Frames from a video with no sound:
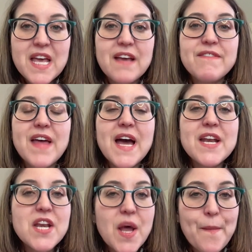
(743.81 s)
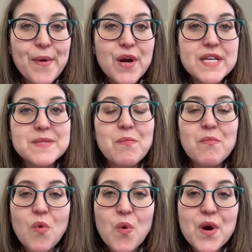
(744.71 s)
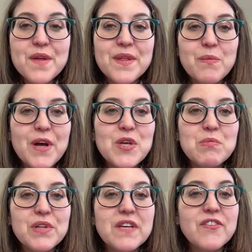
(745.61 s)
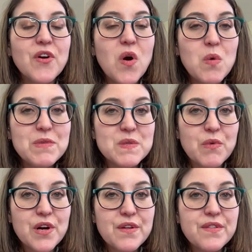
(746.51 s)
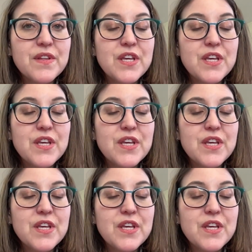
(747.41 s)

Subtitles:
If that number is more than what you believe your home is worth,